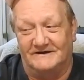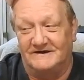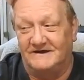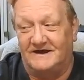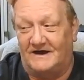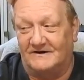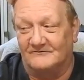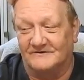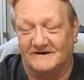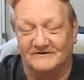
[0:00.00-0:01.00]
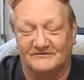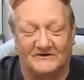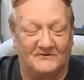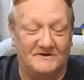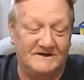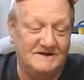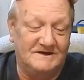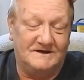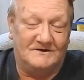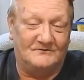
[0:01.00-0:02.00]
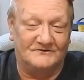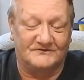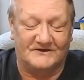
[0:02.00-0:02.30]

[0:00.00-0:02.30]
the Heat got everything. So we'll